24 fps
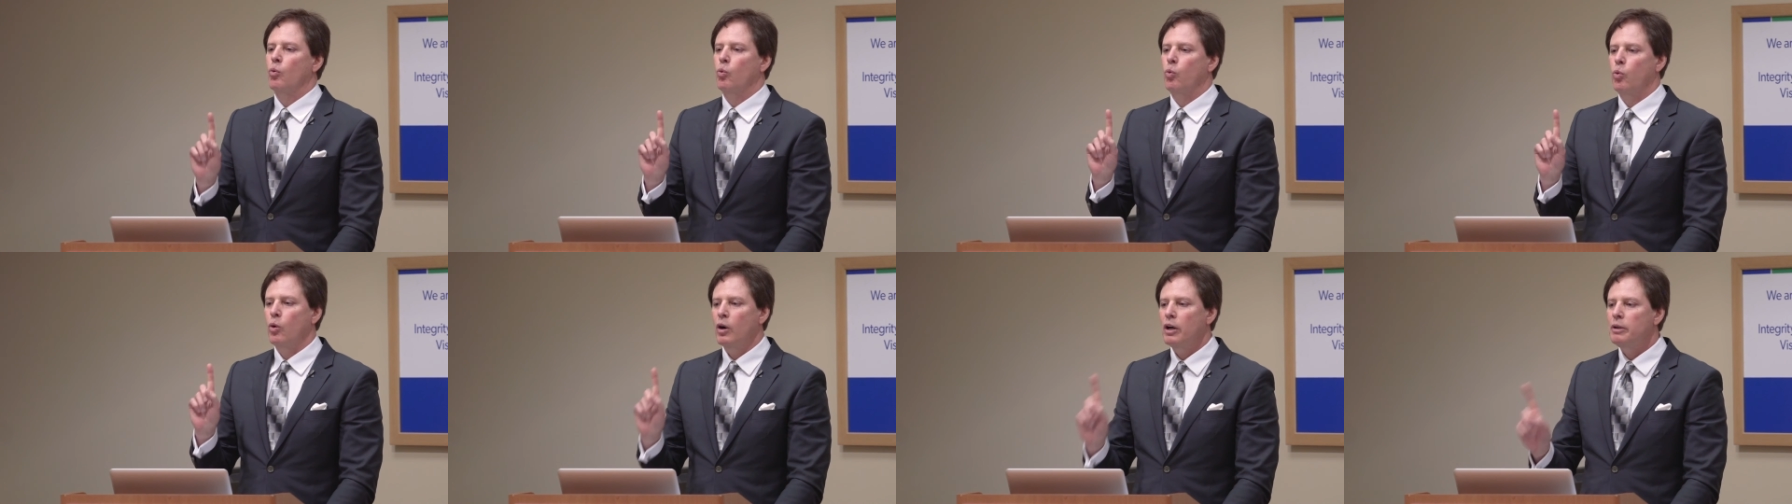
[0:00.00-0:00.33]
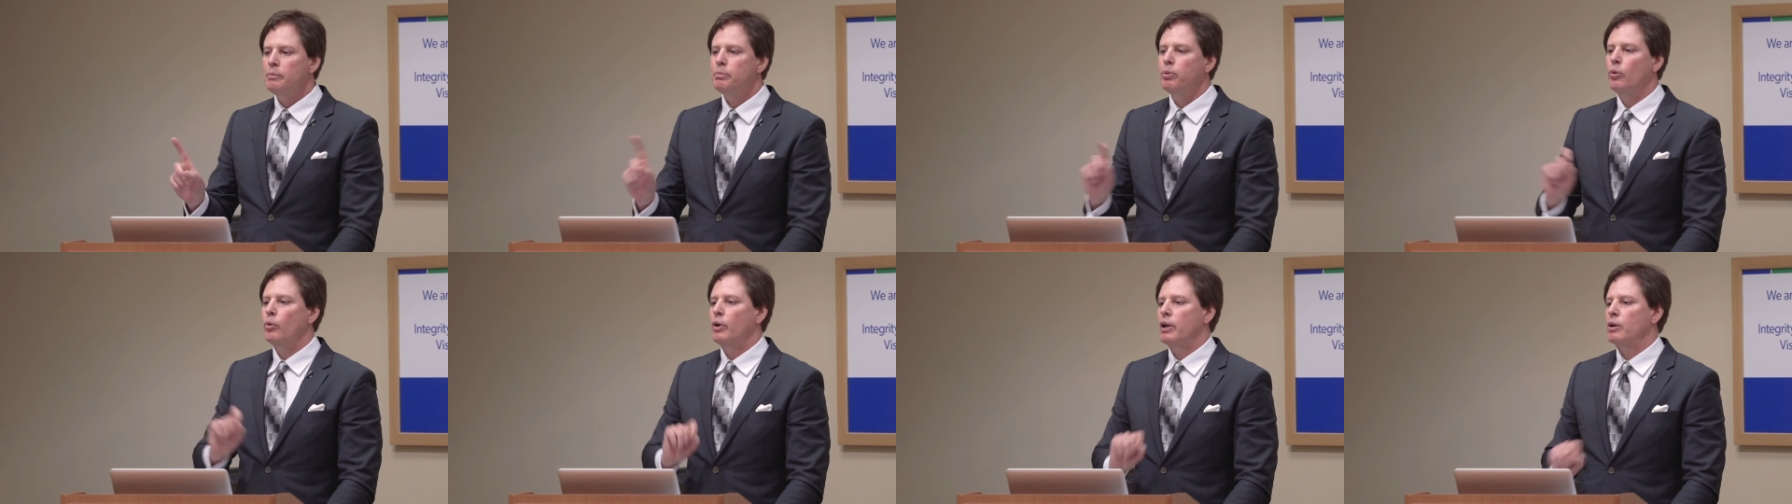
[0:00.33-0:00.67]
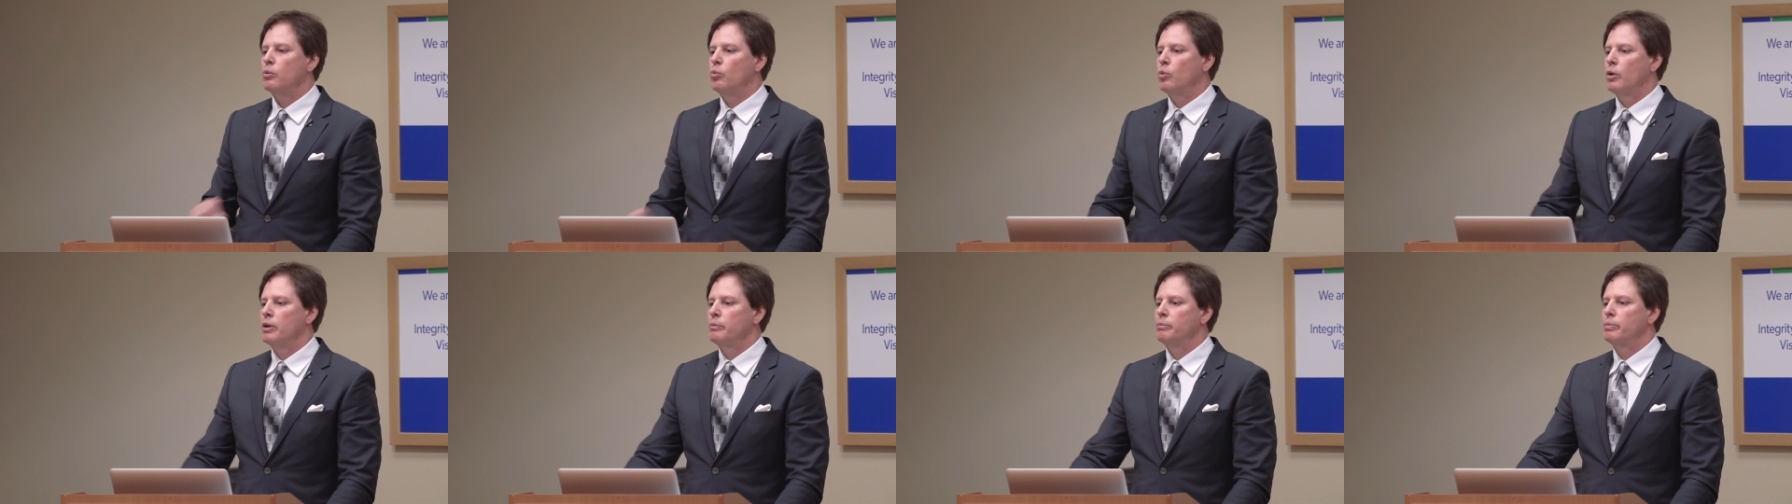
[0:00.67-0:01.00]

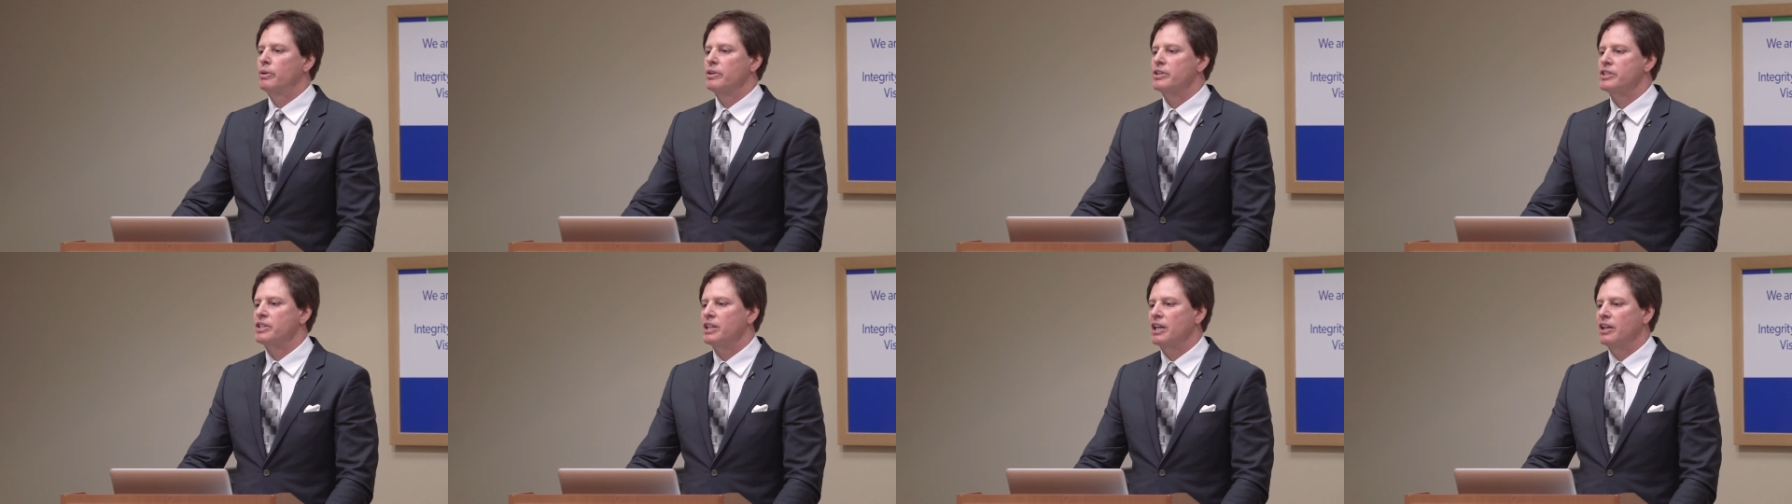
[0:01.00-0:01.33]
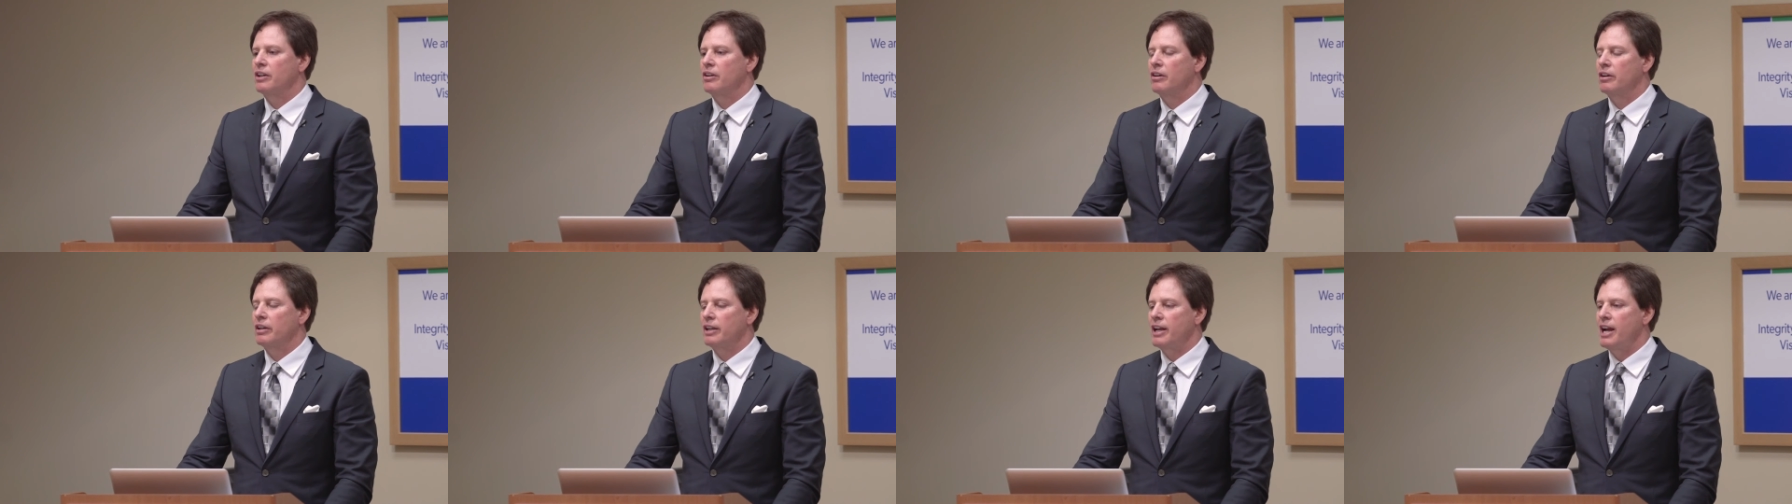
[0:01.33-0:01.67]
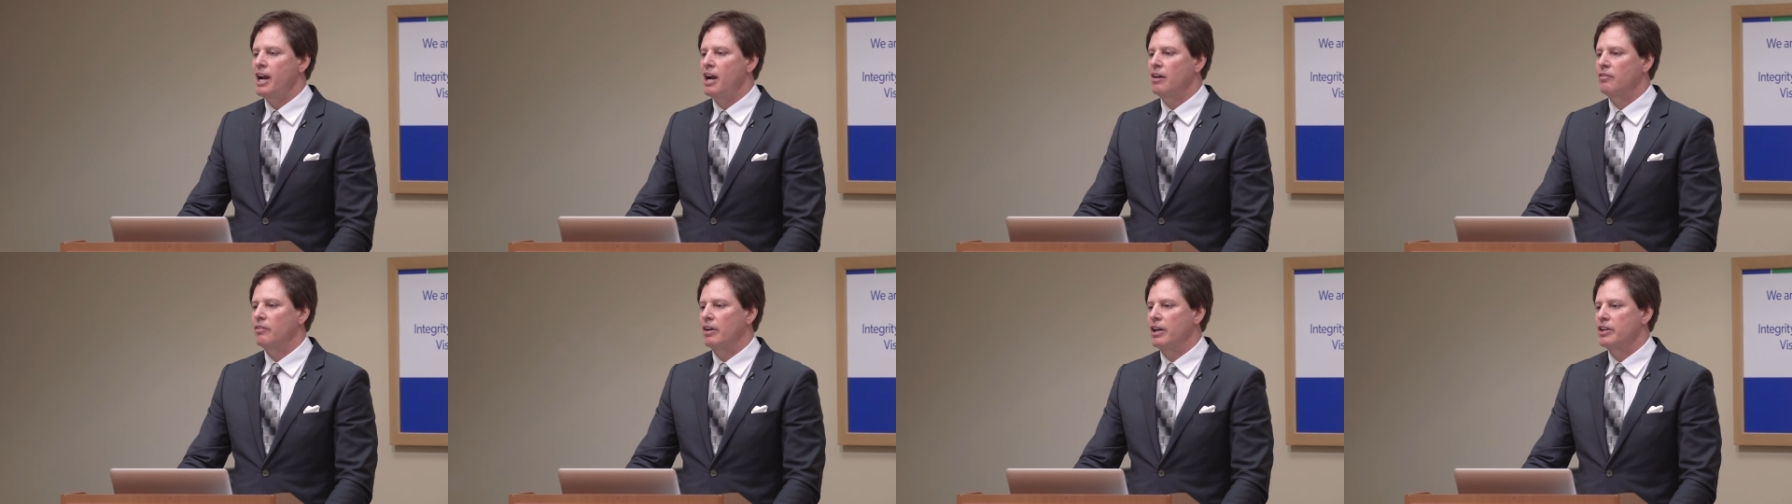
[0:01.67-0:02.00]
1.1% on
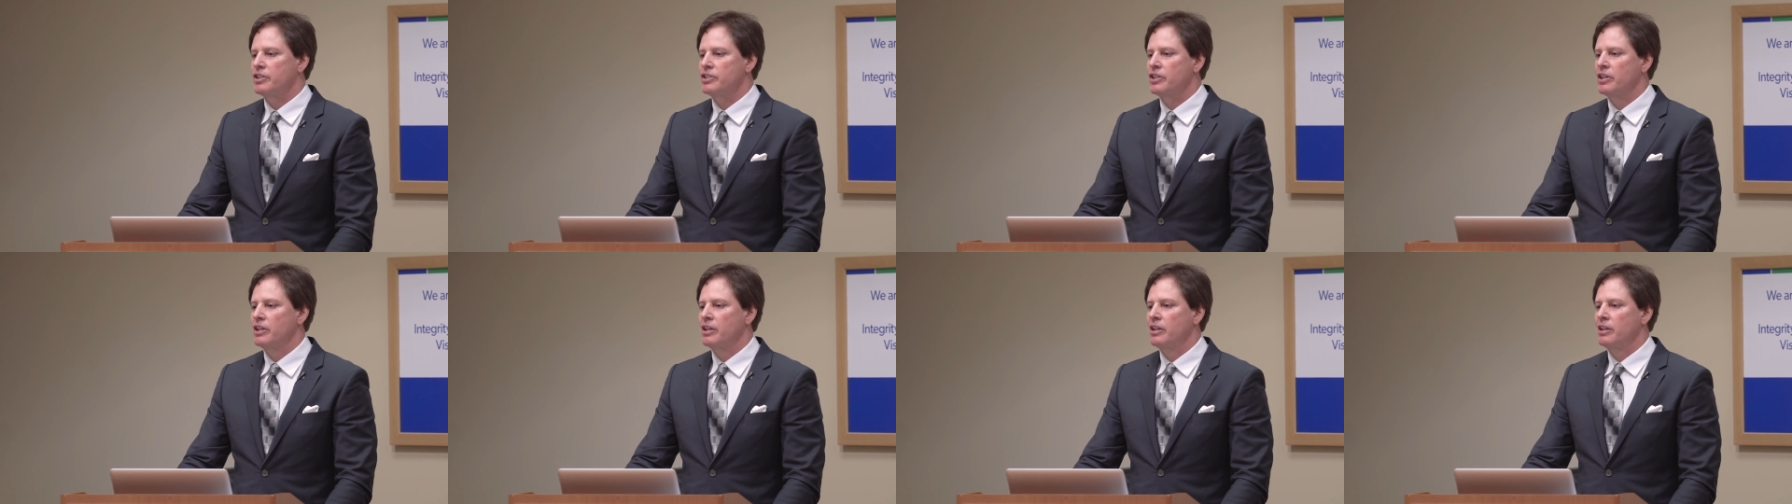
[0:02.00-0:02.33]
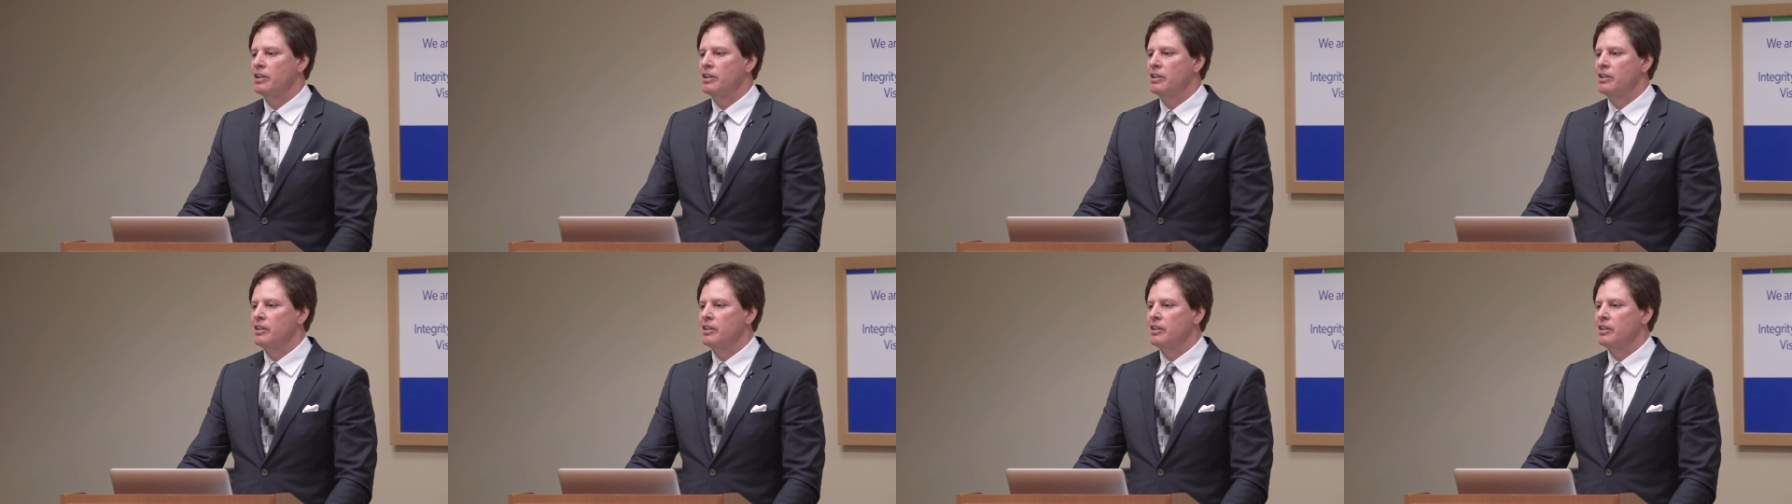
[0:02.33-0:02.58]
average.